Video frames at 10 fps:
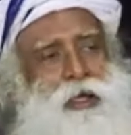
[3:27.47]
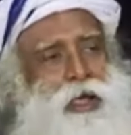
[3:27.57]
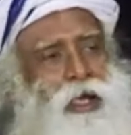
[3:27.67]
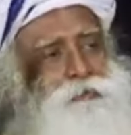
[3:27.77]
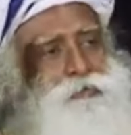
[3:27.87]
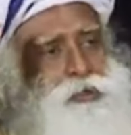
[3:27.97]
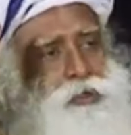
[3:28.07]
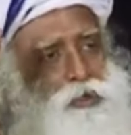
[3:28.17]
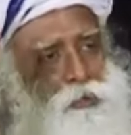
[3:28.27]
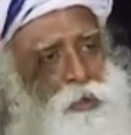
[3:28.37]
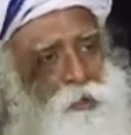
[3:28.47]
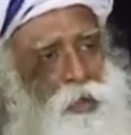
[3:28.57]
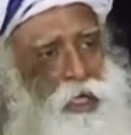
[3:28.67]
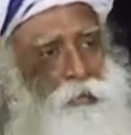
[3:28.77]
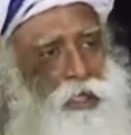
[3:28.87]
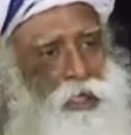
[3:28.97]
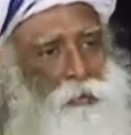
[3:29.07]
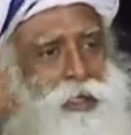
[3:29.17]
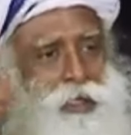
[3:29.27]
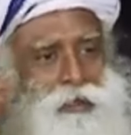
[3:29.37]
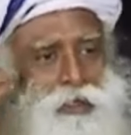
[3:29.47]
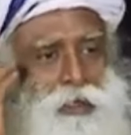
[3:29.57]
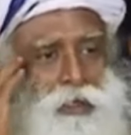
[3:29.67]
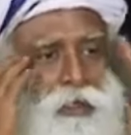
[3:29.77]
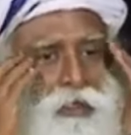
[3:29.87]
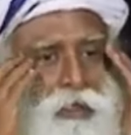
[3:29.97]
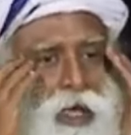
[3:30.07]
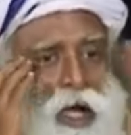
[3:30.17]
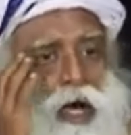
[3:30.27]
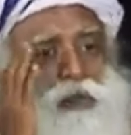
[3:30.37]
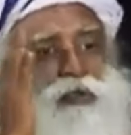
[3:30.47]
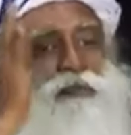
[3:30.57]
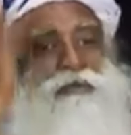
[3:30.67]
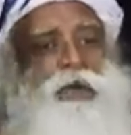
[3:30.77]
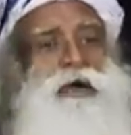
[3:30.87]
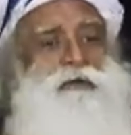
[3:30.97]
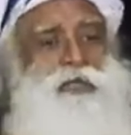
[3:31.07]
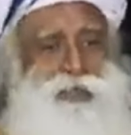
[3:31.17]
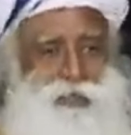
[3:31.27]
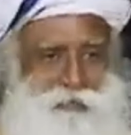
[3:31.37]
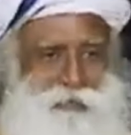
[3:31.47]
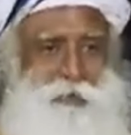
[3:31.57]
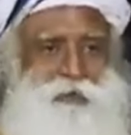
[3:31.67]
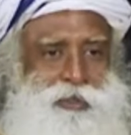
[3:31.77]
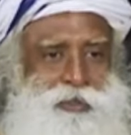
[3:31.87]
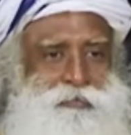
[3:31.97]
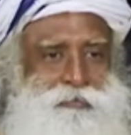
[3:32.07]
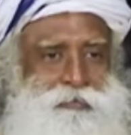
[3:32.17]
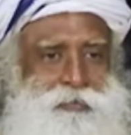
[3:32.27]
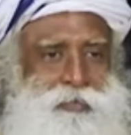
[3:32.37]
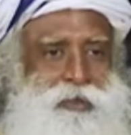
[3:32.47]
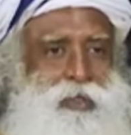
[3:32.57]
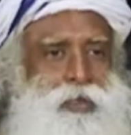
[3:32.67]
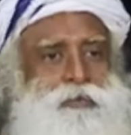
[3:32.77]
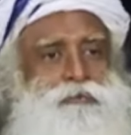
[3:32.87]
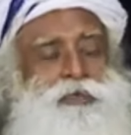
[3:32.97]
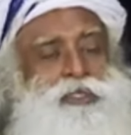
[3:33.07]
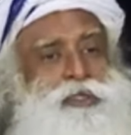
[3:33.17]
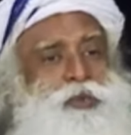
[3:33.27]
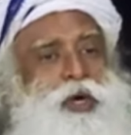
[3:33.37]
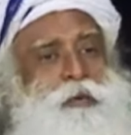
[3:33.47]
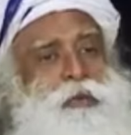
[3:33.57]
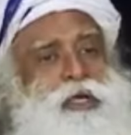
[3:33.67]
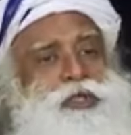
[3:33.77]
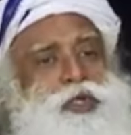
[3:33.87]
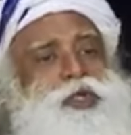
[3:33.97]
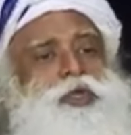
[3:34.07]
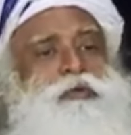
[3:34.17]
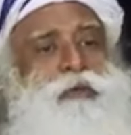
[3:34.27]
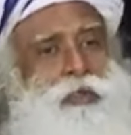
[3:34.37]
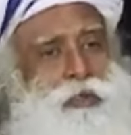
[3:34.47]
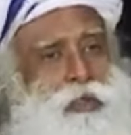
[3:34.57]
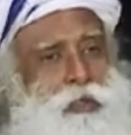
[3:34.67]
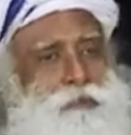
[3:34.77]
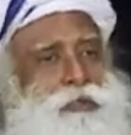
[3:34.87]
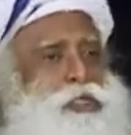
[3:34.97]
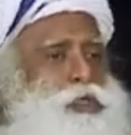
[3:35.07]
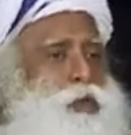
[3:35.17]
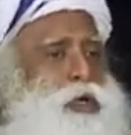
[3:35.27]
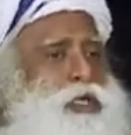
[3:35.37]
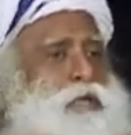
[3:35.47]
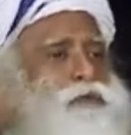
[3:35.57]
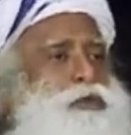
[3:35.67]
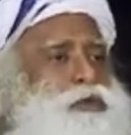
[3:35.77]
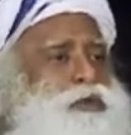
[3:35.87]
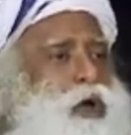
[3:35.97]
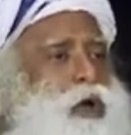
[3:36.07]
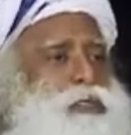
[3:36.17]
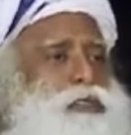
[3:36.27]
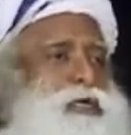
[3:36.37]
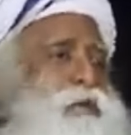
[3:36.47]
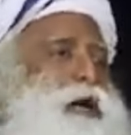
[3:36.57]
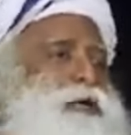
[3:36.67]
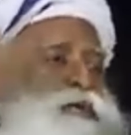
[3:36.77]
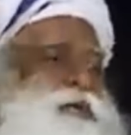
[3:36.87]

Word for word: After the human spine became erect, the outer flower developed, which is what makes you human, which is what gives you thoughts about